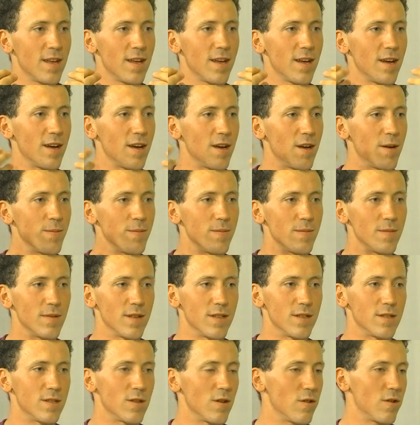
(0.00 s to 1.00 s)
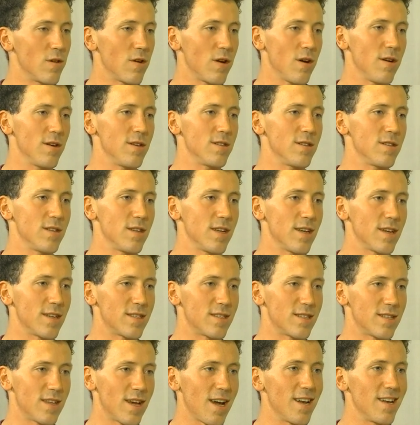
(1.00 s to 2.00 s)
um, and so they're always
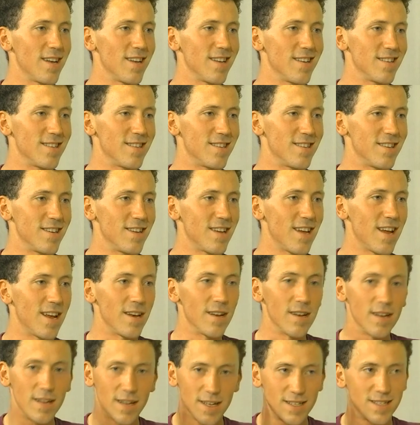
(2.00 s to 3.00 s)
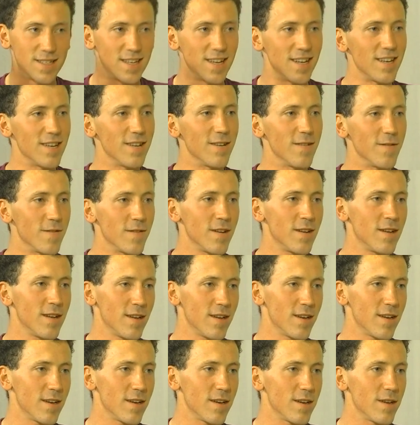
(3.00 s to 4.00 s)
excited to and attentive
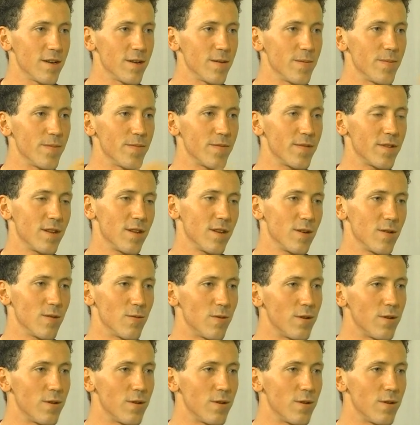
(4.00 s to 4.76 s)
um, yeah.